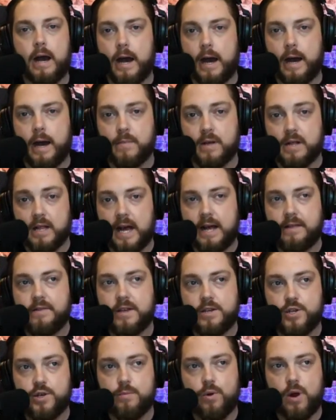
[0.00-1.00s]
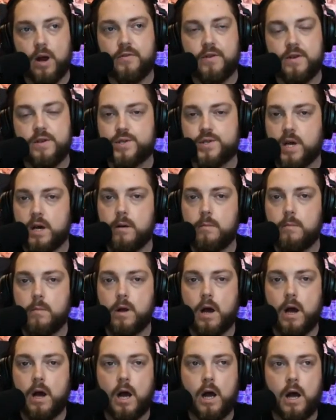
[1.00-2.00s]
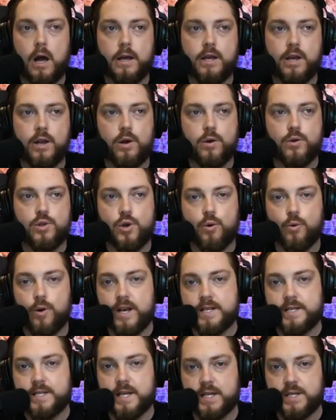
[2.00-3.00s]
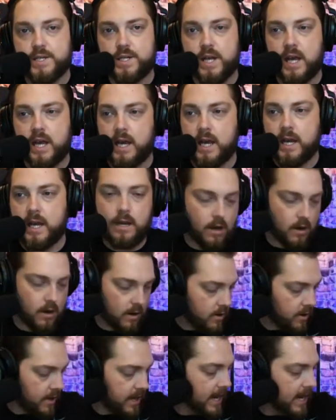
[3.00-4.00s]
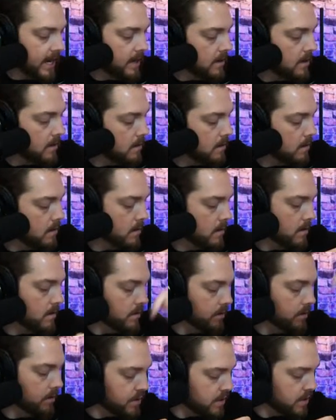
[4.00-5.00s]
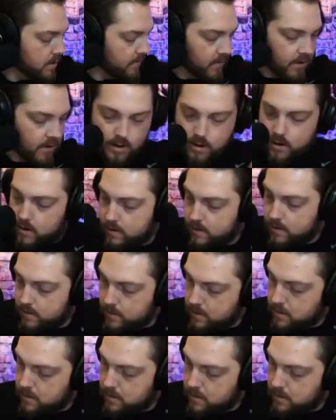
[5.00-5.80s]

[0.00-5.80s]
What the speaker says: I'm glad that you brought this up. 2016 hurricane, is it over here?